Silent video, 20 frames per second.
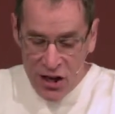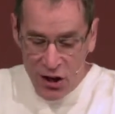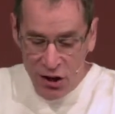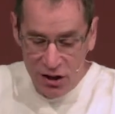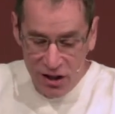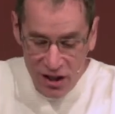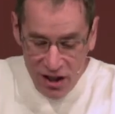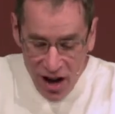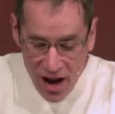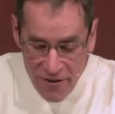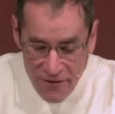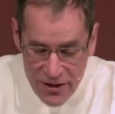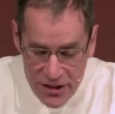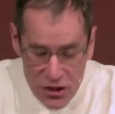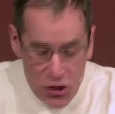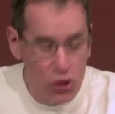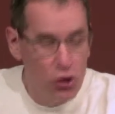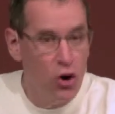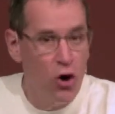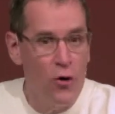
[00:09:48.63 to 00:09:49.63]
Your love
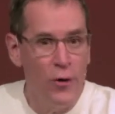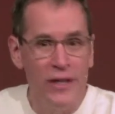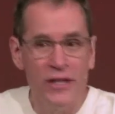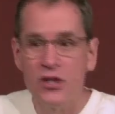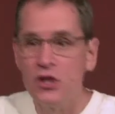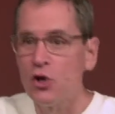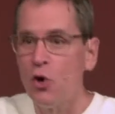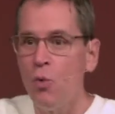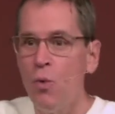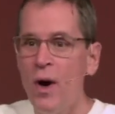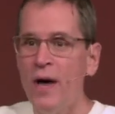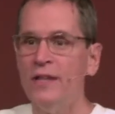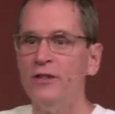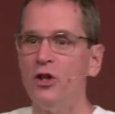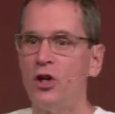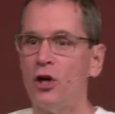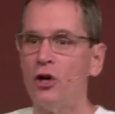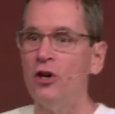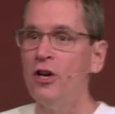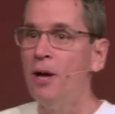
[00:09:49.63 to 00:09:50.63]
is growing. So
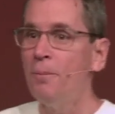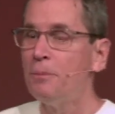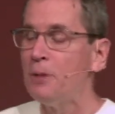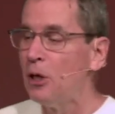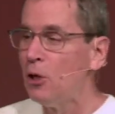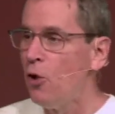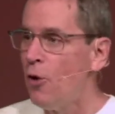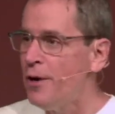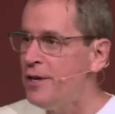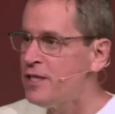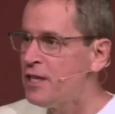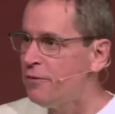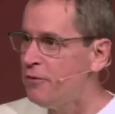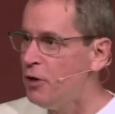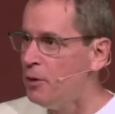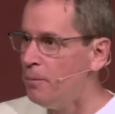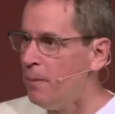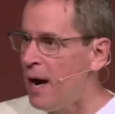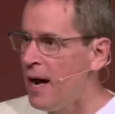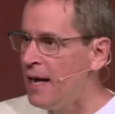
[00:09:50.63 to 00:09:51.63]
what? Gird up the loins of
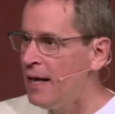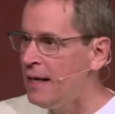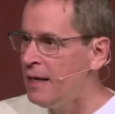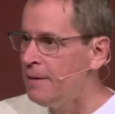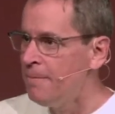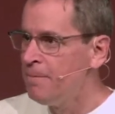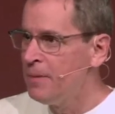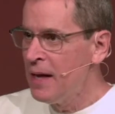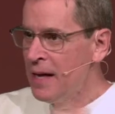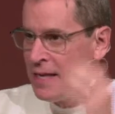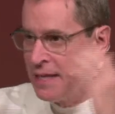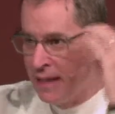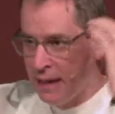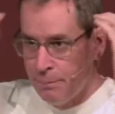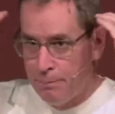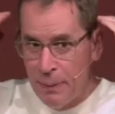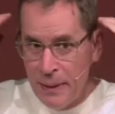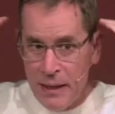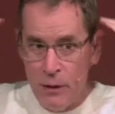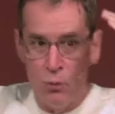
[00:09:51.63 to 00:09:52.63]
your mind.
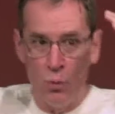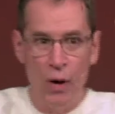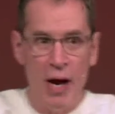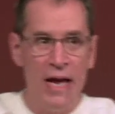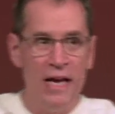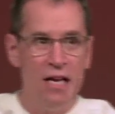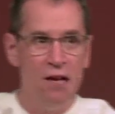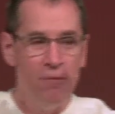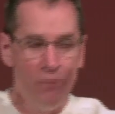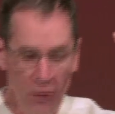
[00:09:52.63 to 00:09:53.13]
Be ready